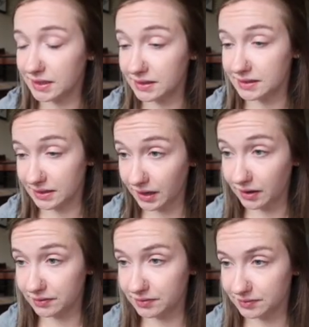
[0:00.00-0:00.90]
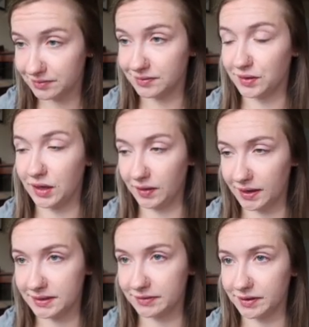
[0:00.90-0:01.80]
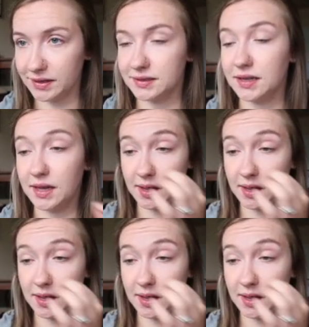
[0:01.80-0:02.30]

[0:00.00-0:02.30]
easy enough, a lot different.